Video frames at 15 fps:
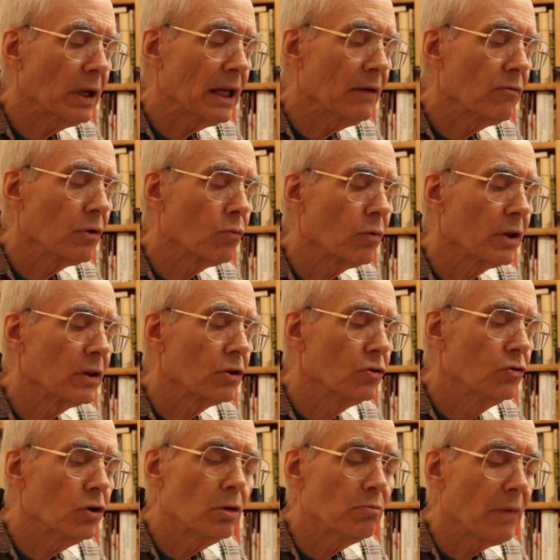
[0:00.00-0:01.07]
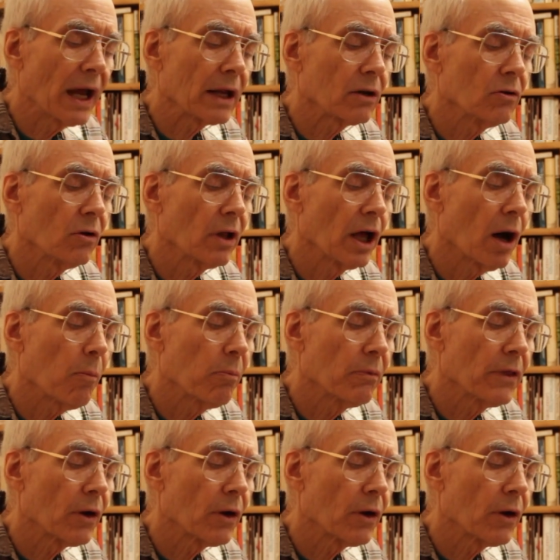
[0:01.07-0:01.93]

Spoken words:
even with good medical help,